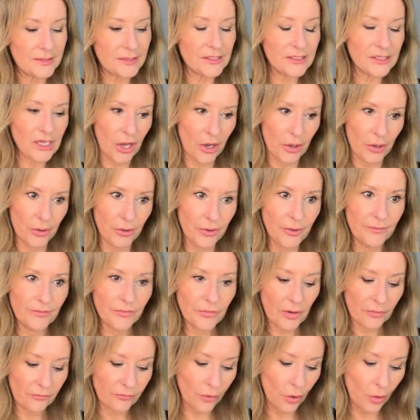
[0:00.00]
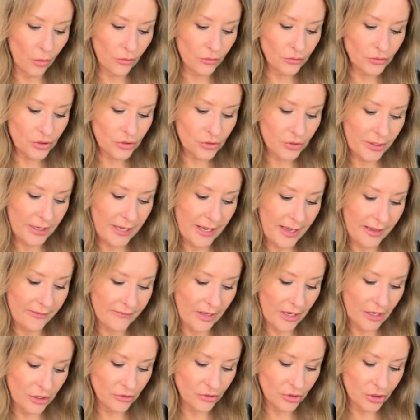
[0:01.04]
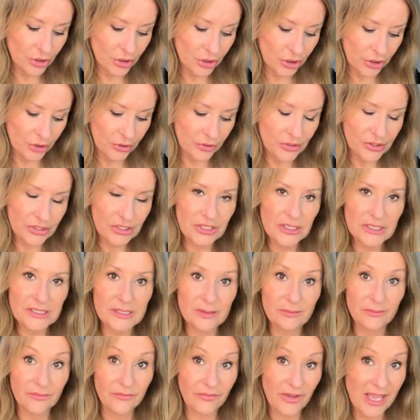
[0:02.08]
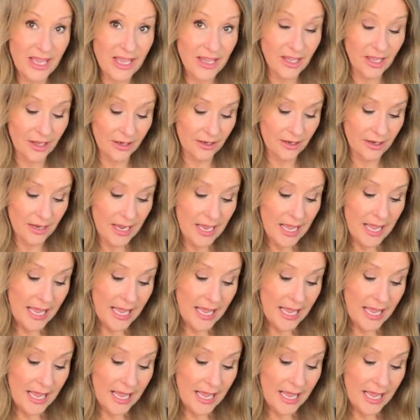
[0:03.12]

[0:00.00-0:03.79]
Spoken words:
So Floral Street have introduced some vegan,